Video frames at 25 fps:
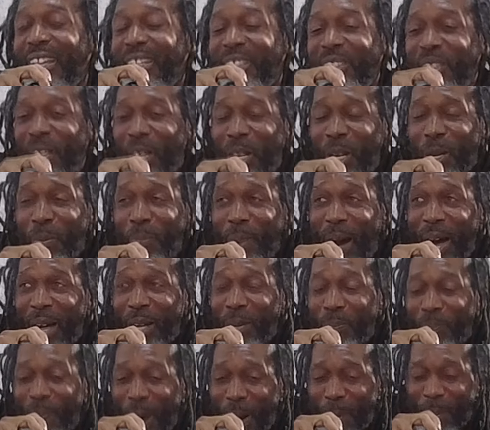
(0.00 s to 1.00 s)
Is anybody
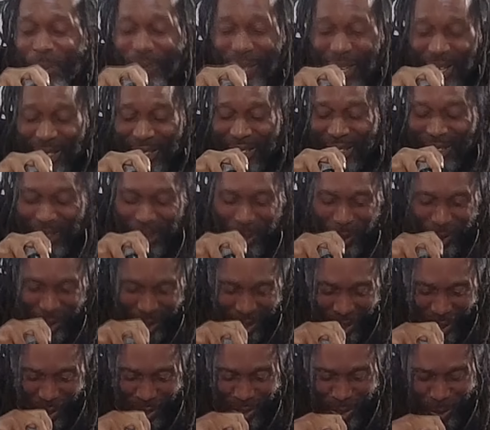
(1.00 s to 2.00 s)
bumping that in their car?
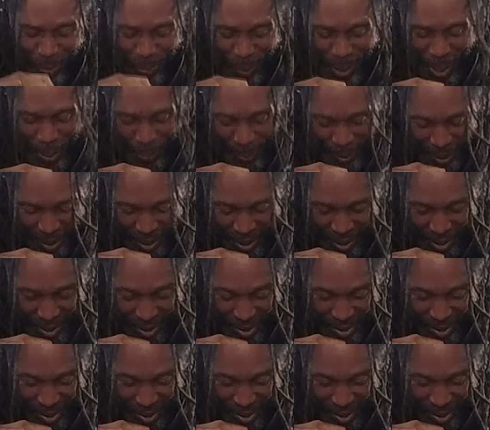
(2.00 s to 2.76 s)
Are you bumping that?